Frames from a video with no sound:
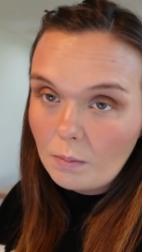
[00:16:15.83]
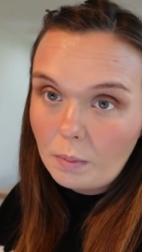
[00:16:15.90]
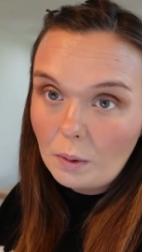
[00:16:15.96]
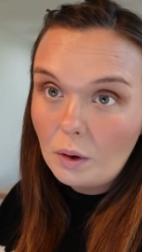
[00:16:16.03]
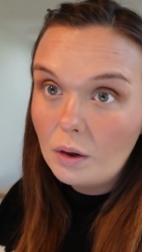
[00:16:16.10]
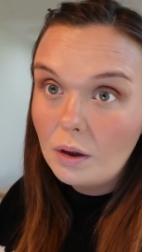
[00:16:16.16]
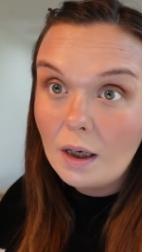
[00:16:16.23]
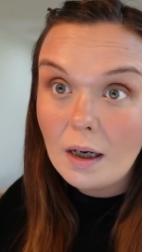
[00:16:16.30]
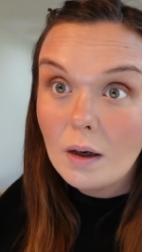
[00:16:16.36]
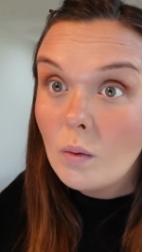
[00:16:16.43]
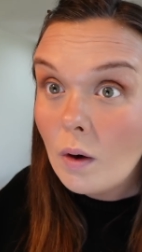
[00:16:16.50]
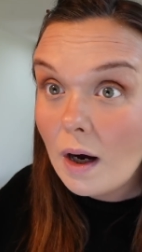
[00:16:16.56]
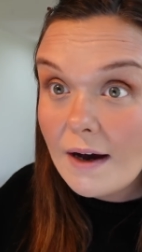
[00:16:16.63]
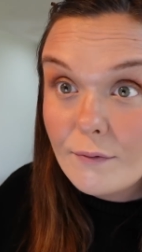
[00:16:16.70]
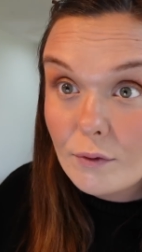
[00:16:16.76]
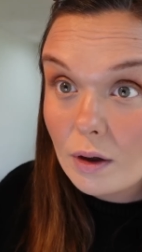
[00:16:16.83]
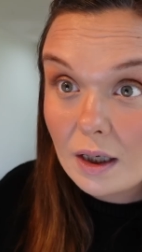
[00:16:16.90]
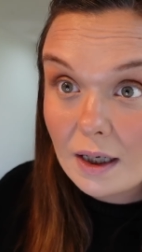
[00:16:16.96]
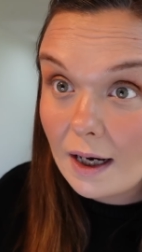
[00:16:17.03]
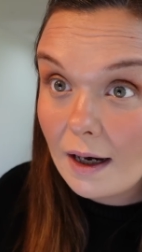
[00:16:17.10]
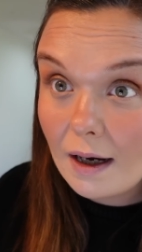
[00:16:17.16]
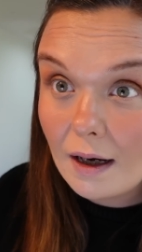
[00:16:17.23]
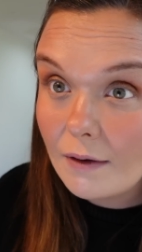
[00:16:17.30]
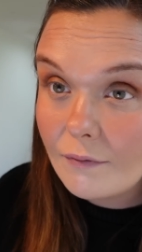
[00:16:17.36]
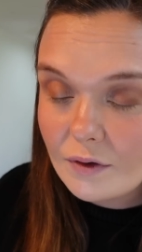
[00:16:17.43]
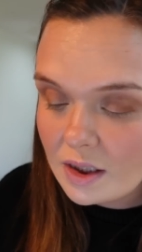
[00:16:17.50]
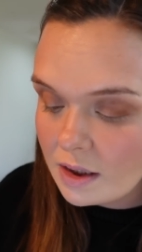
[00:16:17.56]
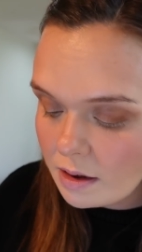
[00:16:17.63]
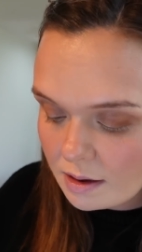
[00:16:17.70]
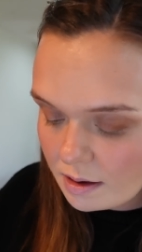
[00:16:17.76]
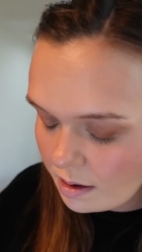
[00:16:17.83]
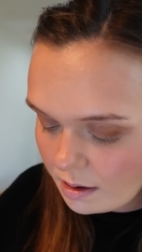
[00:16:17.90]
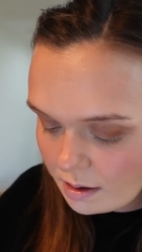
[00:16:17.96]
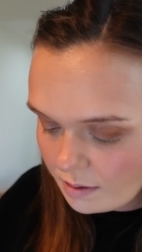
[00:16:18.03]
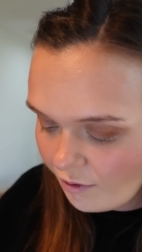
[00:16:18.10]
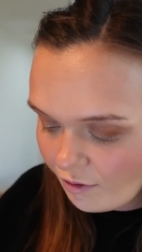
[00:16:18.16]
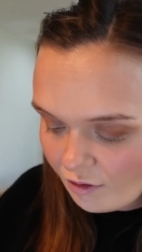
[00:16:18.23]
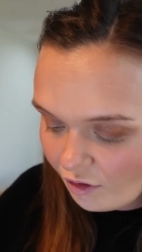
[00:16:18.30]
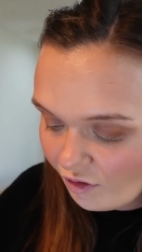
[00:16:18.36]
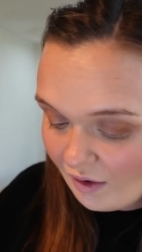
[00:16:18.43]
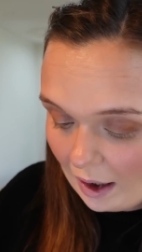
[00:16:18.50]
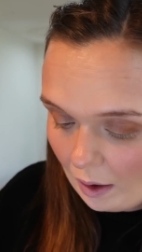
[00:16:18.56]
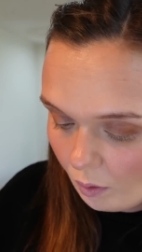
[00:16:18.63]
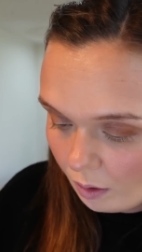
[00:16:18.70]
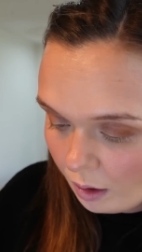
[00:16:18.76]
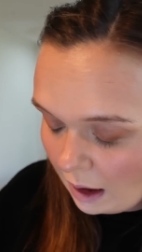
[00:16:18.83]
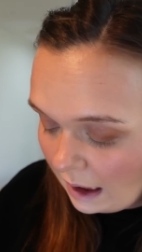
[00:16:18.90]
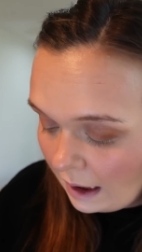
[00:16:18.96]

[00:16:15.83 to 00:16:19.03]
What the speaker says: but whatever I have is foul.